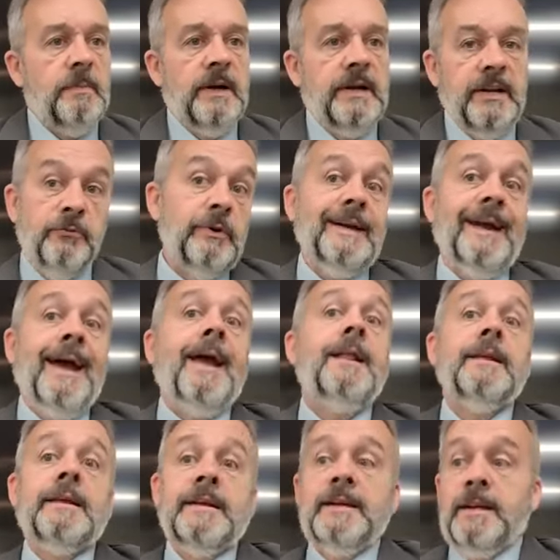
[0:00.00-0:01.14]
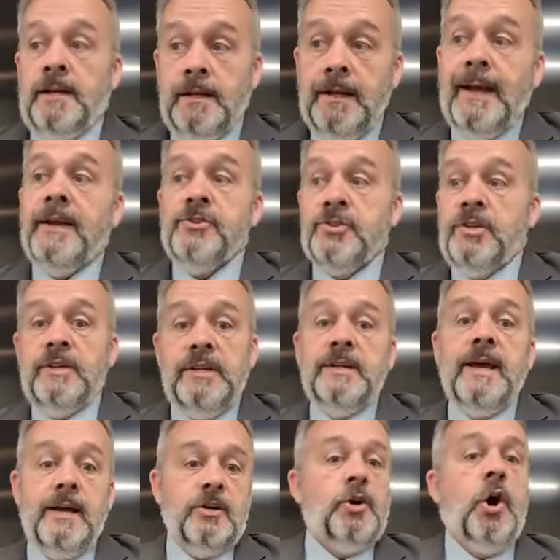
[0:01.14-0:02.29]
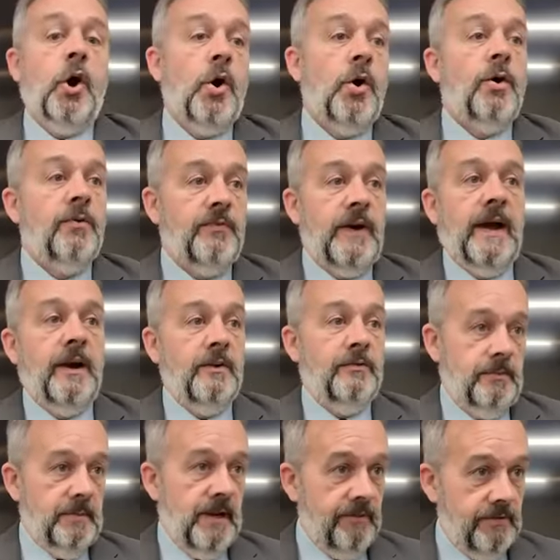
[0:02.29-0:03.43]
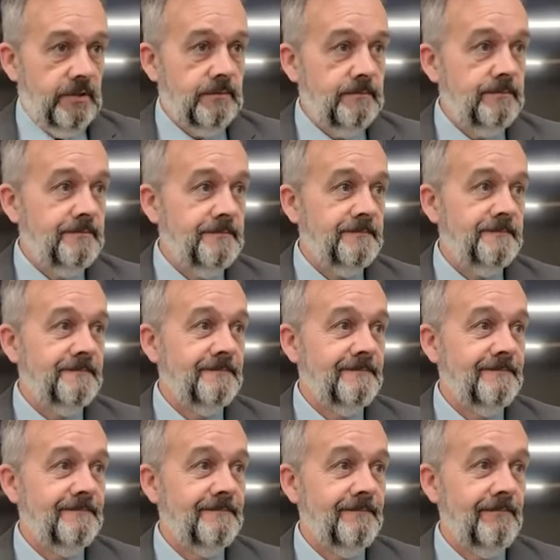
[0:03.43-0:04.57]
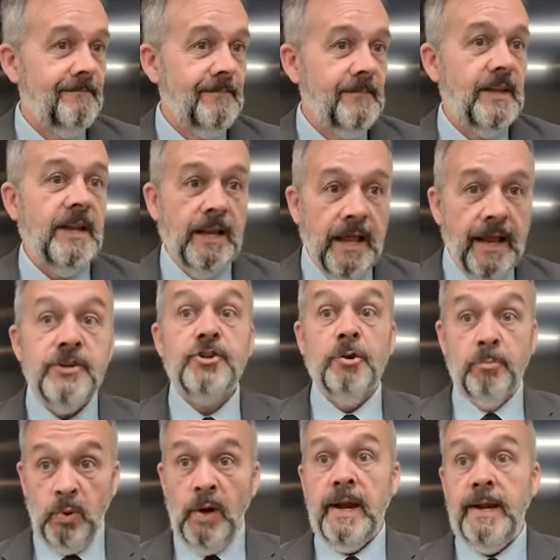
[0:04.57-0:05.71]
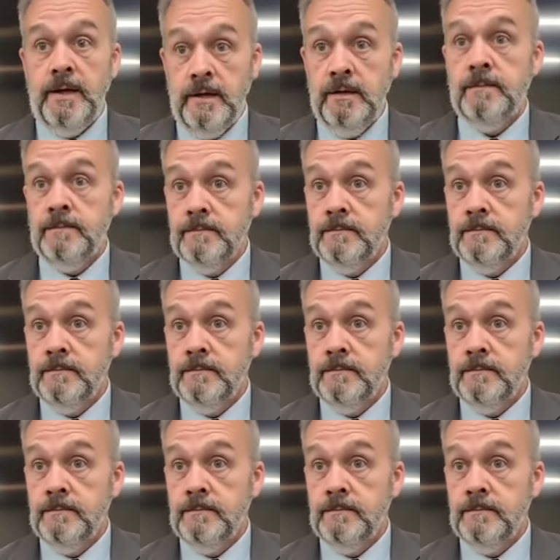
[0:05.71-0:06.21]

But in reality, Elijah did not call fire from heaven. Elijah prayed.